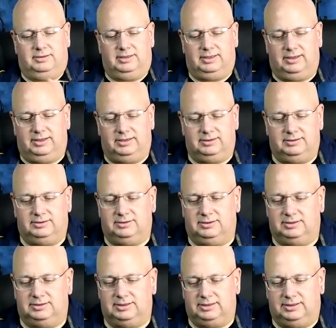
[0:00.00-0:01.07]
Okay,
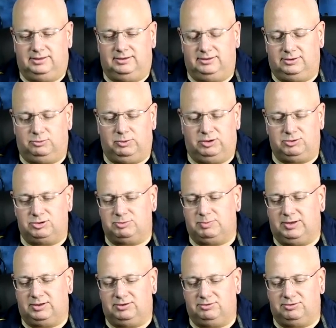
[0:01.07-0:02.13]
you see it here? The
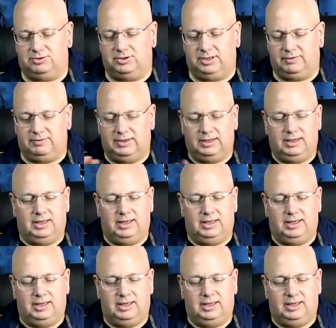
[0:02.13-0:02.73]
Retrospective thirty.